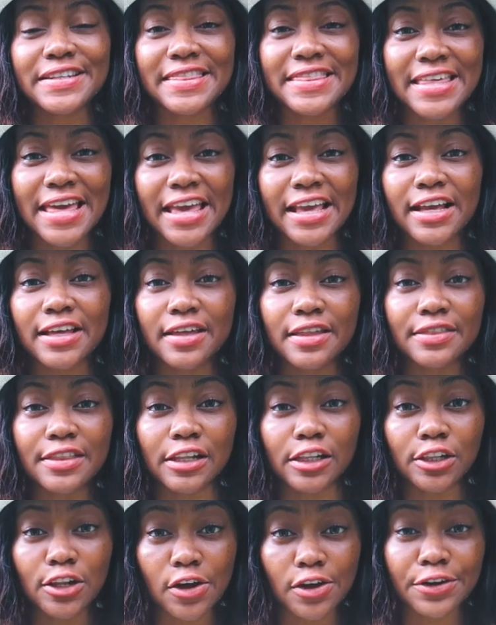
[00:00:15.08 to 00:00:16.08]
to thank
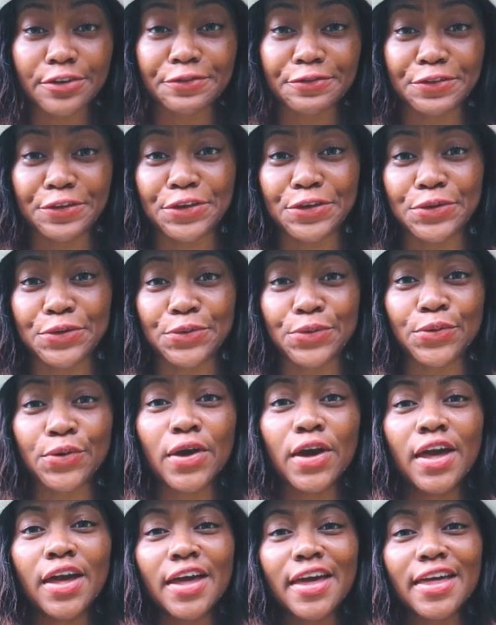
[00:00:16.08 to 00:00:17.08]
the lot of you
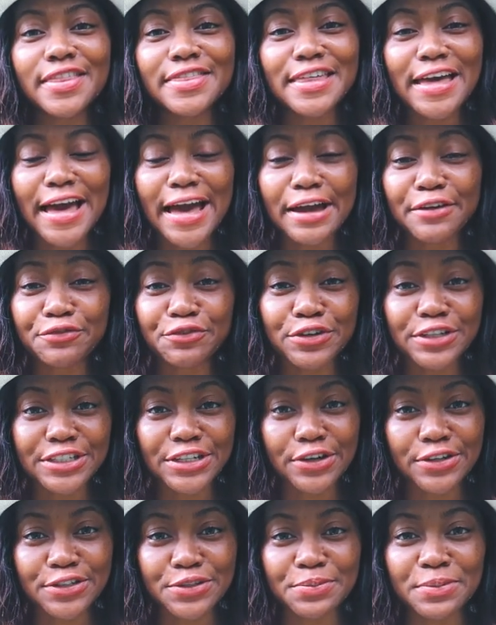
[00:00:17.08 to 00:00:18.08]
that have
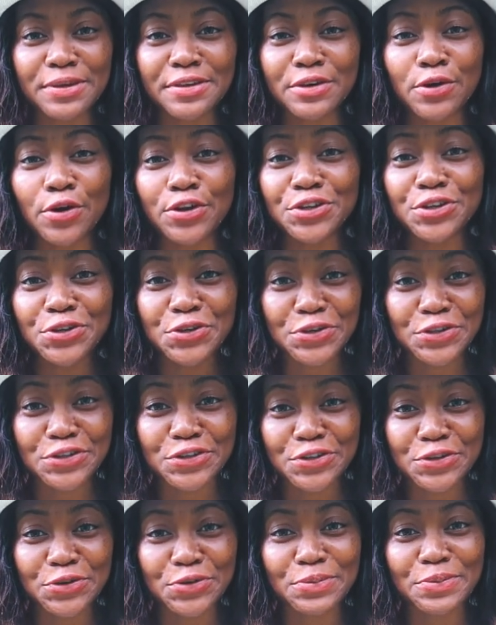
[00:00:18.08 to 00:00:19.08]
reached out to me on
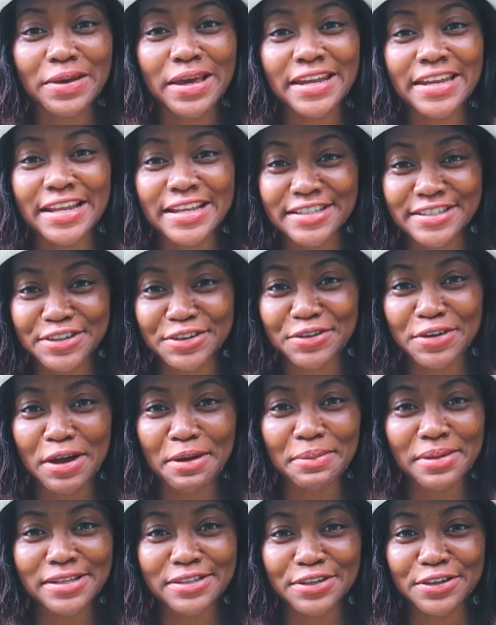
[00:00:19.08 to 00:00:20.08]
YouTube and
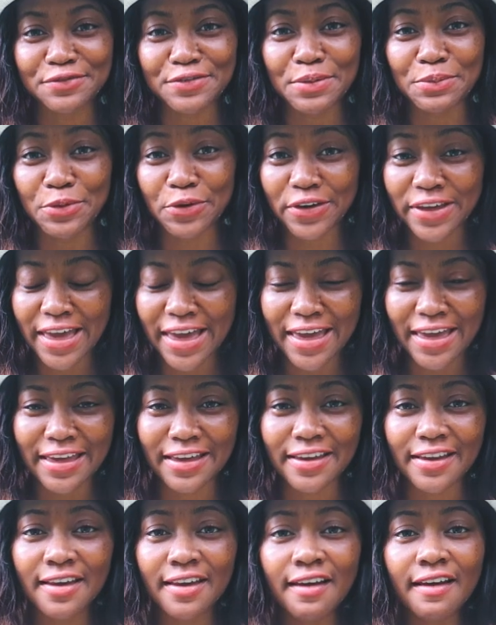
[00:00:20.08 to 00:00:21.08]
Instagram I see if I'm
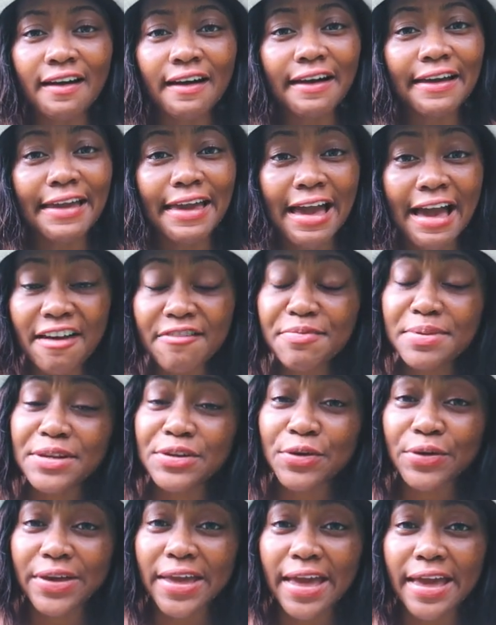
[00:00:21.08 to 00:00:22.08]
okay. I have
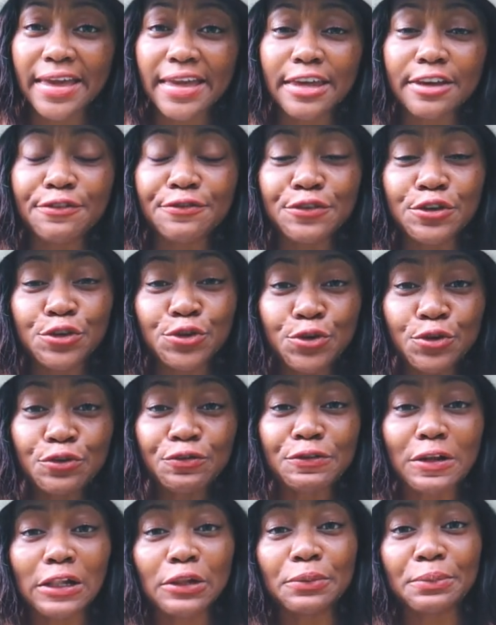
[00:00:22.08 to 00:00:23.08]
been okay. If you do
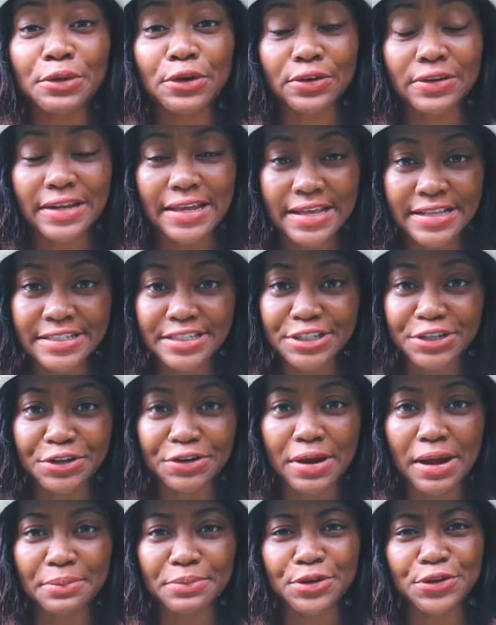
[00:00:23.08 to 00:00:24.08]
follow me on
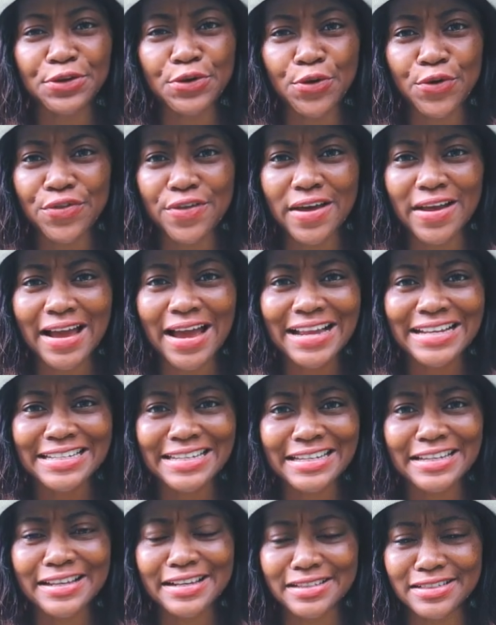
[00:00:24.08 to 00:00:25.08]
Instagram, you know that I
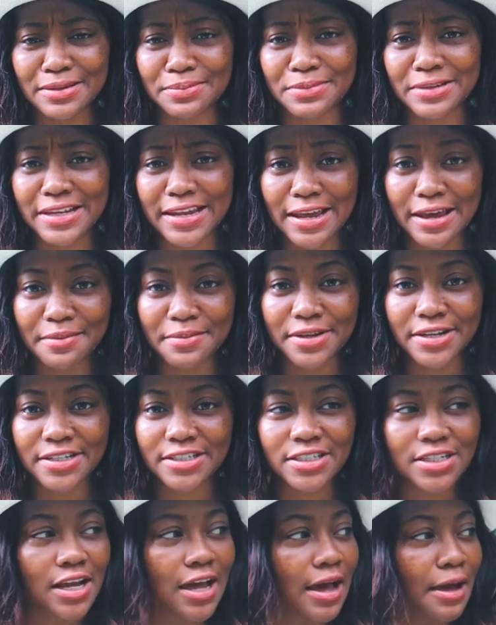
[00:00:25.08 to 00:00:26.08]
did get some
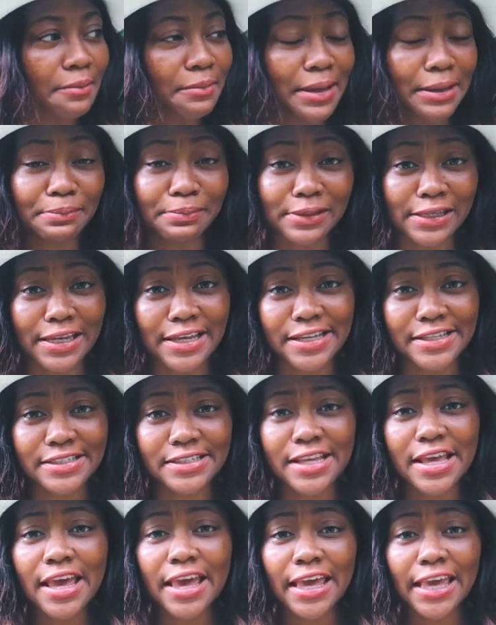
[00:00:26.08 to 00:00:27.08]
damage at my place
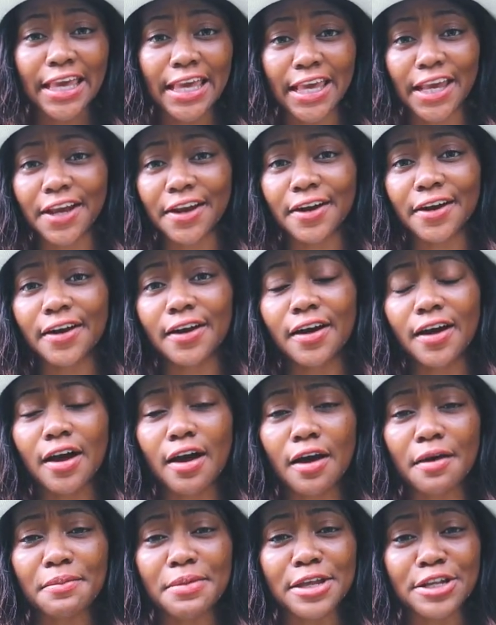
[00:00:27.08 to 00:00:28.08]
here
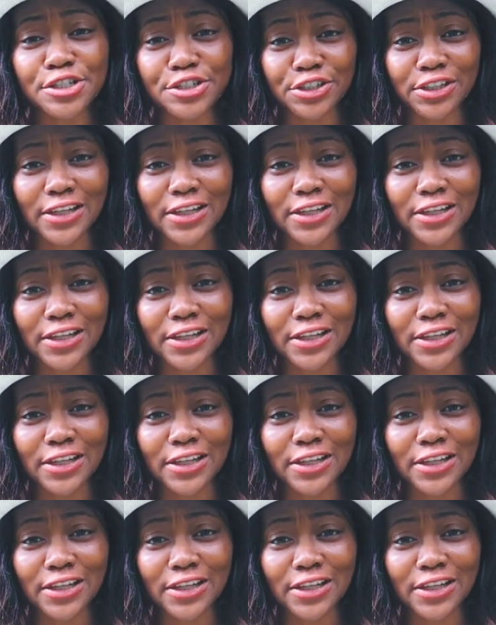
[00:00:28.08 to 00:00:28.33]
um, in